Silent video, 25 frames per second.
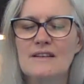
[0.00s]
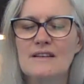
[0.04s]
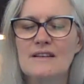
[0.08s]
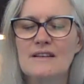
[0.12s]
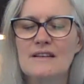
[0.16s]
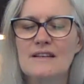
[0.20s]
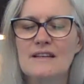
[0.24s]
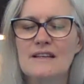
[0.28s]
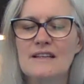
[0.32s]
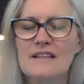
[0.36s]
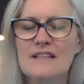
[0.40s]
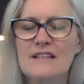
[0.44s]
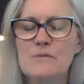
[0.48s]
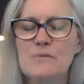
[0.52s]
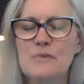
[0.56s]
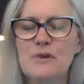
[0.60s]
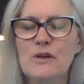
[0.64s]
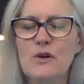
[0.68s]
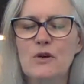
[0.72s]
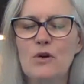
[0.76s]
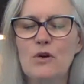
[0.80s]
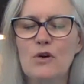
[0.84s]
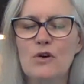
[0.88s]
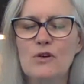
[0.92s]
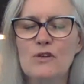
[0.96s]
is
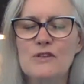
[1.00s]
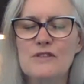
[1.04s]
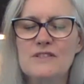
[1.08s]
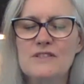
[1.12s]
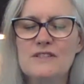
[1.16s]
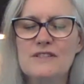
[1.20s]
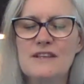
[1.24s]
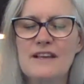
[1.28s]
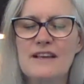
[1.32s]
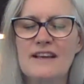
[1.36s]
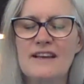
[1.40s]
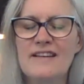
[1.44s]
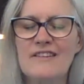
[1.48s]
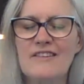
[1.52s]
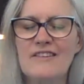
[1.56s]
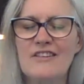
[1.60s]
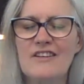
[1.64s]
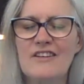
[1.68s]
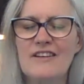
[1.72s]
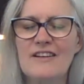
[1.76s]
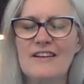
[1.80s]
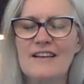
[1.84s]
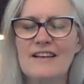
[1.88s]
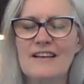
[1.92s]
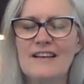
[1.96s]
because there
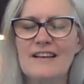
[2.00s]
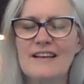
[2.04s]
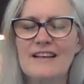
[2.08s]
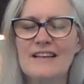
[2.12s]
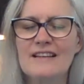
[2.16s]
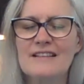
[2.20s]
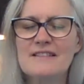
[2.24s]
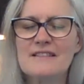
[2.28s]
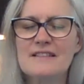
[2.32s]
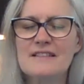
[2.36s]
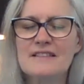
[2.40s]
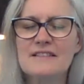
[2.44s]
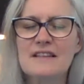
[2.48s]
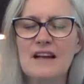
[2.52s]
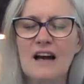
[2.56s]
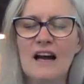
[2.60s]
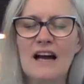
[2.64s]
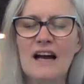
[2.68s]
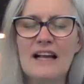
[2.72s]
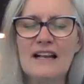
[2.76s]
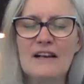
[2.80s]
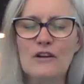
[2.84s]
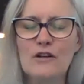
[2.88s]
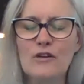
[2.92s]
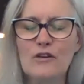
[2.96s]
is a
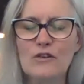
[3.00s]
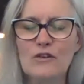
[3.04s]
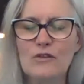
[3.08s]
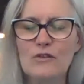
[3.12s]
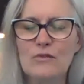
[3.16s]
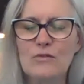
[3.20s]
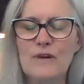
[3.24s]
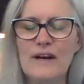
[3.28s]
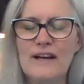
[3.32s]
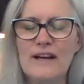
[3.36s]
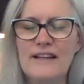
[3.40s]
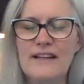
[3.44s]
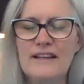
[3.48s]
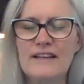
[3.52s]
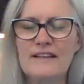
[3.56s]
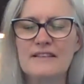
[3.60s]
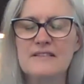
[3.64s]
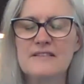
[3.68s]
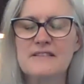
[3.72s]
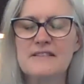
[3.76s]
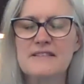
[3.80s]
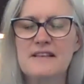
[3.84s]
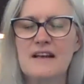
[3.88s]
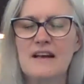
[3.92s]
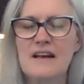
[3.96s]
dialogue already
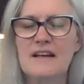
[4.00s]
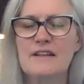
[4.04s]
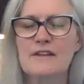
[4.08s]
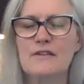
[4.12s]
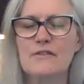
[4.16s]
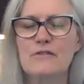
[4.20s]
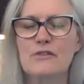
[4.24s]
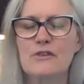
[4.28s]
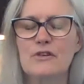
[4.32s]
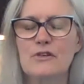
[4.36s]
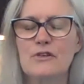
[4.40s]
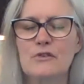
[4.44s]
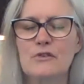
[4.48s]
inside of you.